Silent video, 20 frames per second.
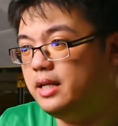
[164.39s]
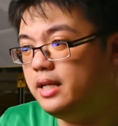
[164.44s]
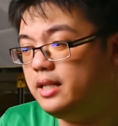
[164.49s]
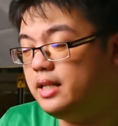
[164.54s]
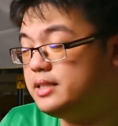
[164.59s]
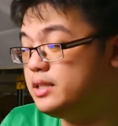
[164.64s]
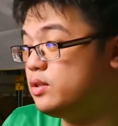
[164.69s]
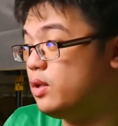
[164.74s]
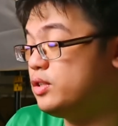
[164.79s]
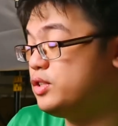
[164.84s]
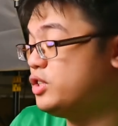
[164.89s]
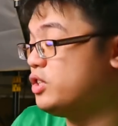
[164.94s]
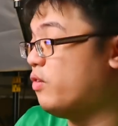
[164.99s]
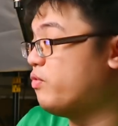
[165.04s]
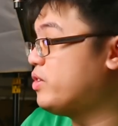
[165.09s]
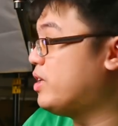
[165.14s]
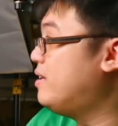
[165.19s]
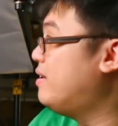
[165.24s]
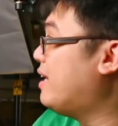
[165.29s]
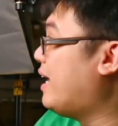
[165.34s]
It is not
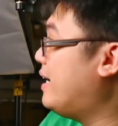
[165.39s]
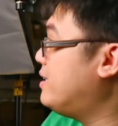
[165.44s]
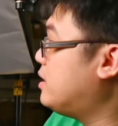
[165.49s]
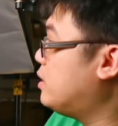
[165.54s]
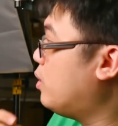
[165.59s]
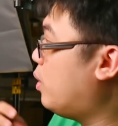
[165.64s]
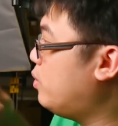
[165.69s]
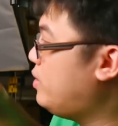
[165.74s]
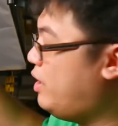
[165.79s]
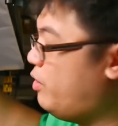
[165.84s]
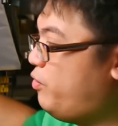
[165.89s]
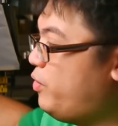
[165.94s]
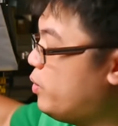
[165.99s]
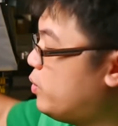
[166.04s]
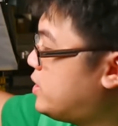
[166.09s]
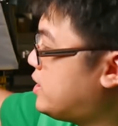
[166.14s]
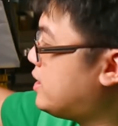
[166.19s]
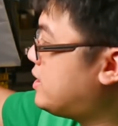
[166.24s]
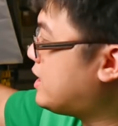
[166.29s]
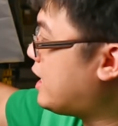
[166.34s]
softened light, no
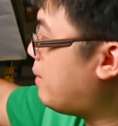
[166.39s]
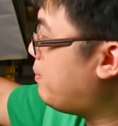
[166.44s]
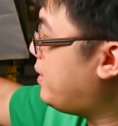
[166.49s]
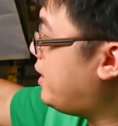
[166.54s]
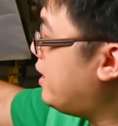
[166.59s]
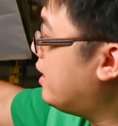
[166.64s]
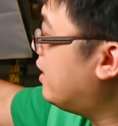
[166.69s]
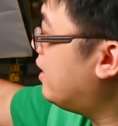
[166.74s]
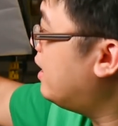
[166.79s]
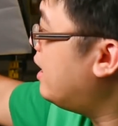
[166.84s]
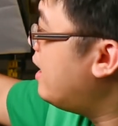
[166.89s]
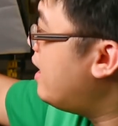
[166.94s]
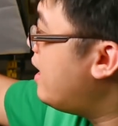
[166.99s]
diffusers up here,